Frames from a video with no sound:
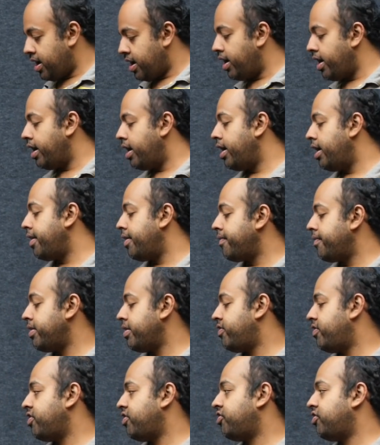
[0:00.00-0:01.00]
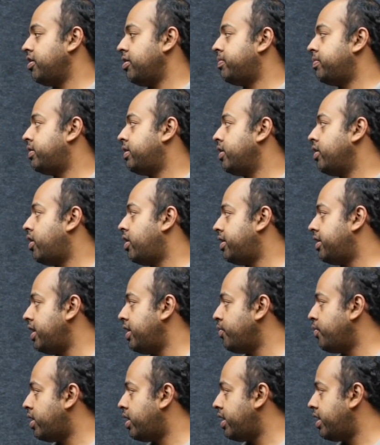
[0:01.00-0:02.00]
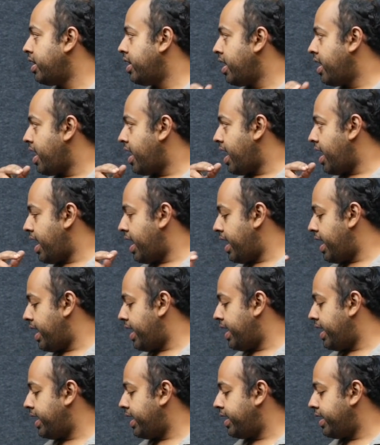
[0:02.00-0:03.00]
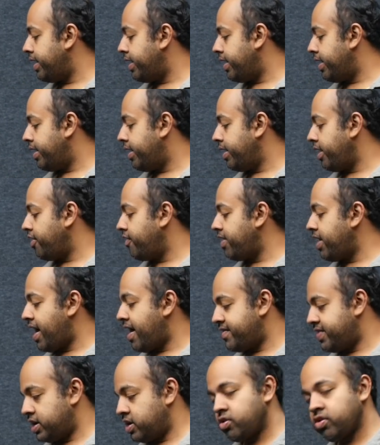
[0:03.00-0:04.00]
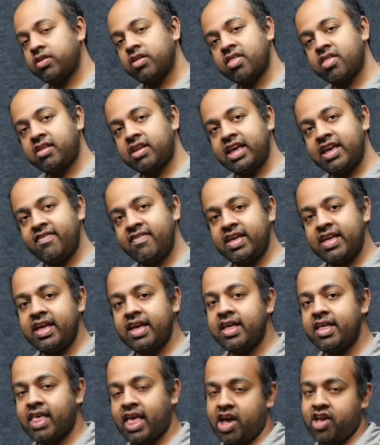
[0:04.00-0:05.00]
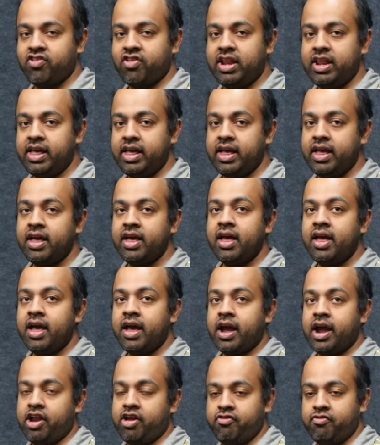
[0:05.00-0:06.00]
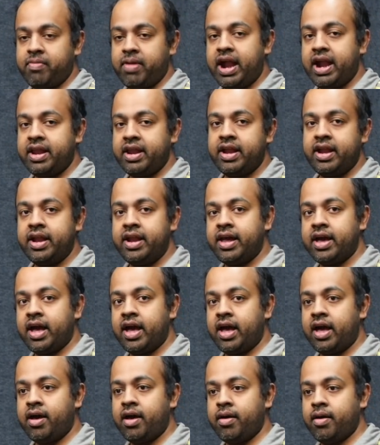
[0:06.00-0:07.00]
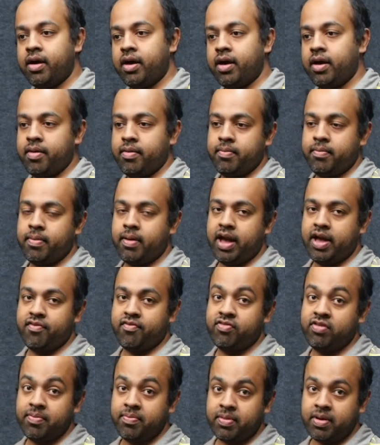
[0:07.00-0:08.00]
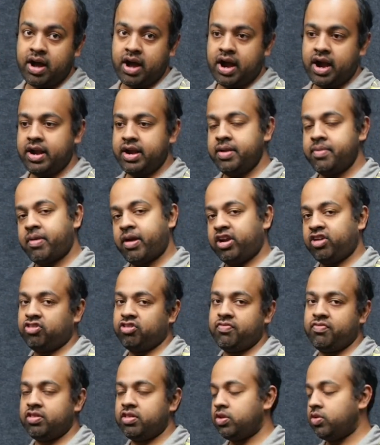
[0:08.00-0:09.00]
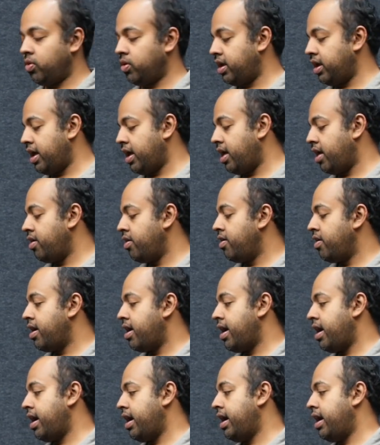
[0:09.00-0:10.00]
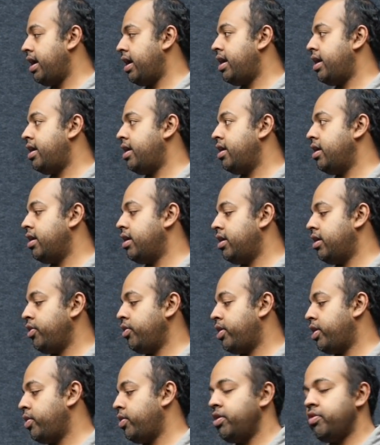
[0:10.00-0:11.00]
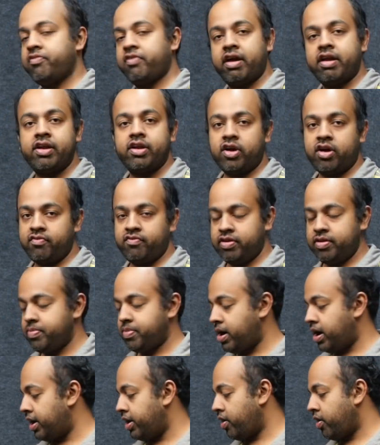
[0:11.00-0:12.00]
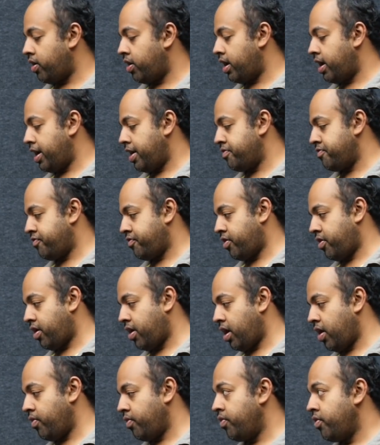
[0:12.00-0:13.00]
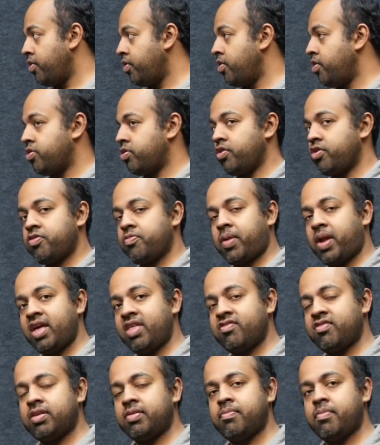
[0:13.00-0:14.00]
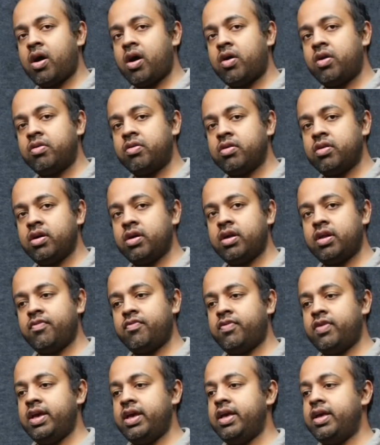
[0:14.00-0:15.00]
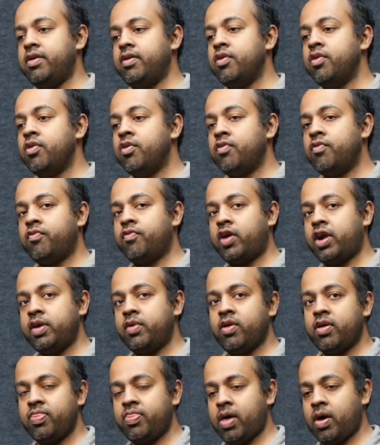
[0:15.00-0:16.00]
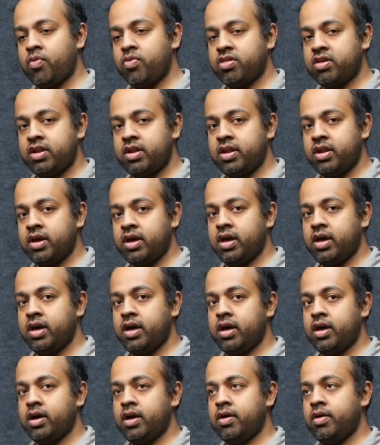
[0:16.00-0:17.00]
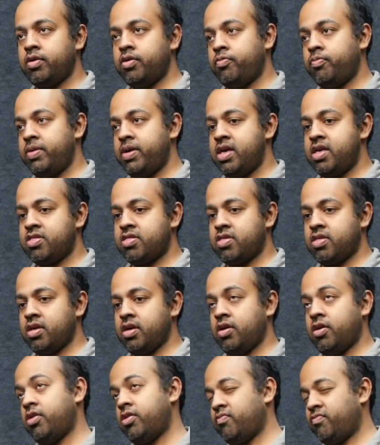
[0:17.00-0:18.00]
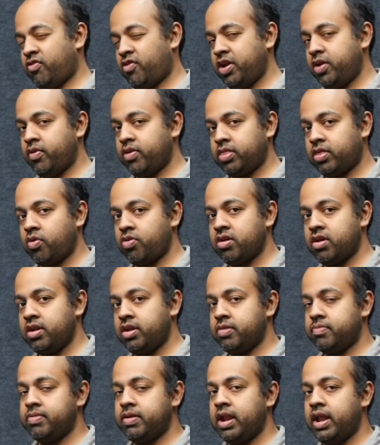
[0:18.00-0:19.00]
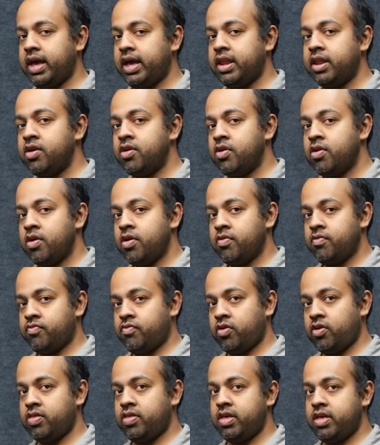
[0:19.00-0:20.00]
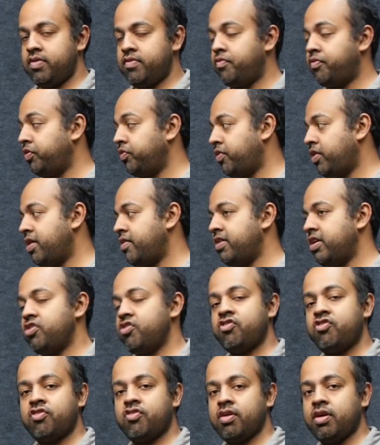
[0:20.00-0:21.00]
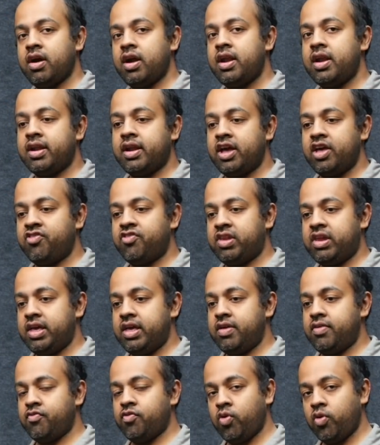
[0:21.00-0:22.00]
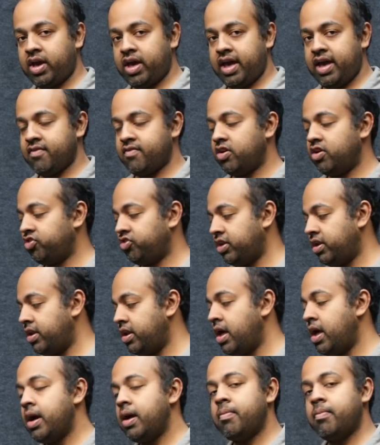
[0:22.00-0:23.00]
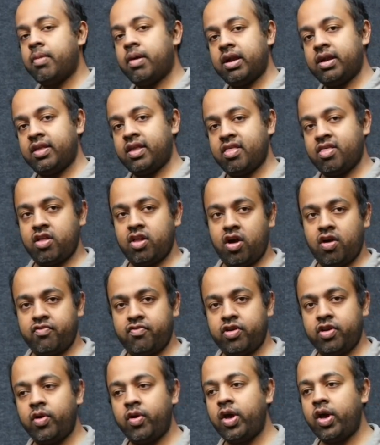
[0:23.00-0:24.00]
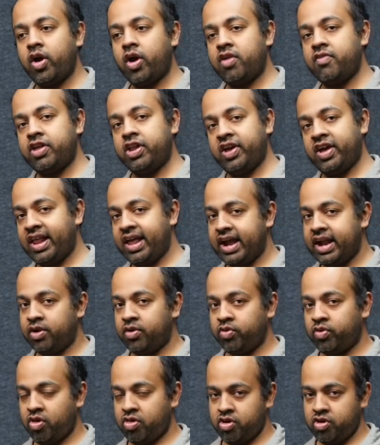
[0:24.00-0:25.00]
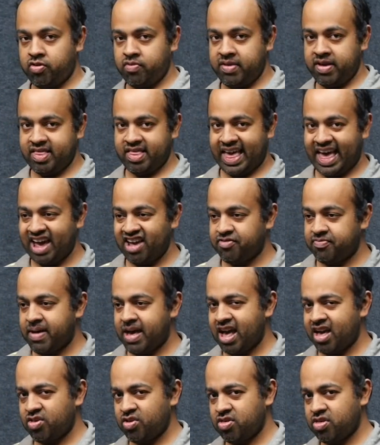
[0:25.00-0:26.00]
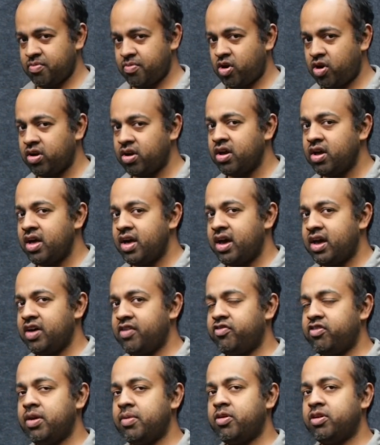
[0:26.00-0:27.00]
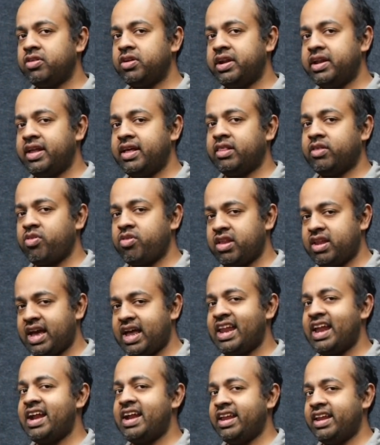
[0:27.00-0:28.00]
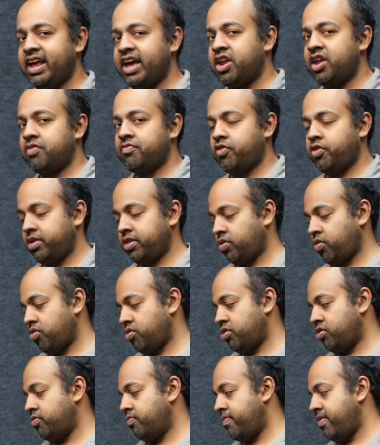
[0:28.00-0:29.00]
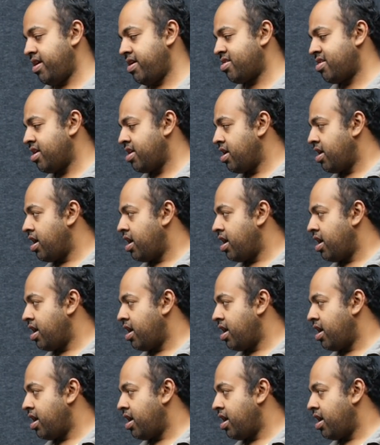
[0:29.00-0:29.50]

It's just shipped and got delivered and here we have it. So this TV is actually kind of made in India by Flipkart in partnership with Nokia, and you can only find it on Flipkart online for now. So it's priced at about roughly 41,000 rupees, 41,999 for the 55-inch Ultra HD 4K version. But there's an offer going on where you can get 2,000 rupees cash back. So it's about roughly about 39,999 or 40,000 rupees.